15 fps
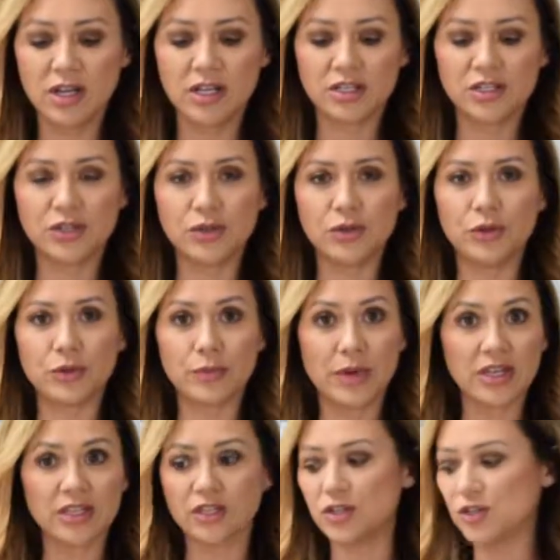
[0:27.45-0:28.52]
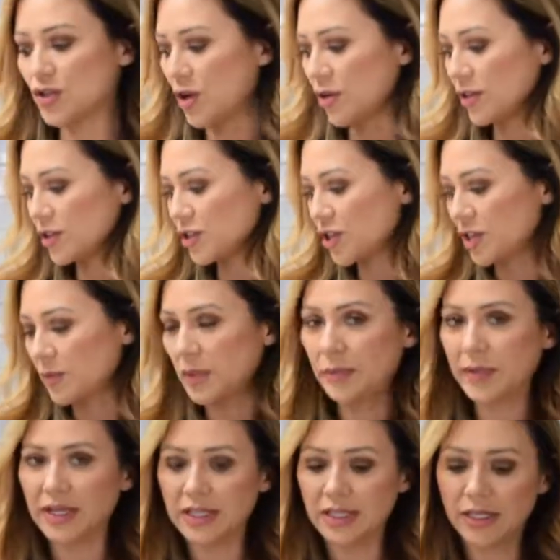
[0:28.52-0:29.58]
into your mason jar that you're going to be
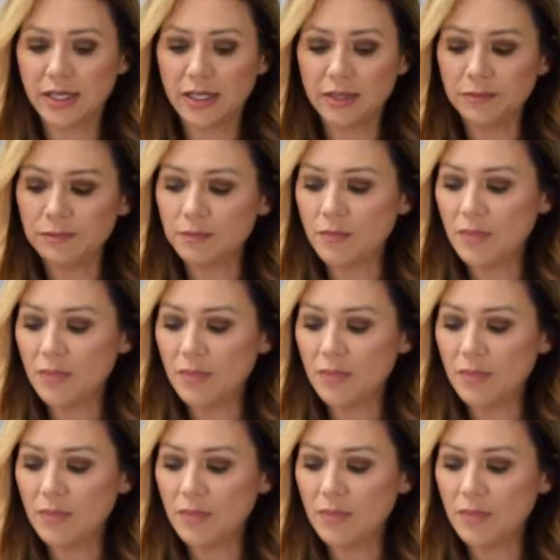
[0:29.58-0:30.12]
pickling in.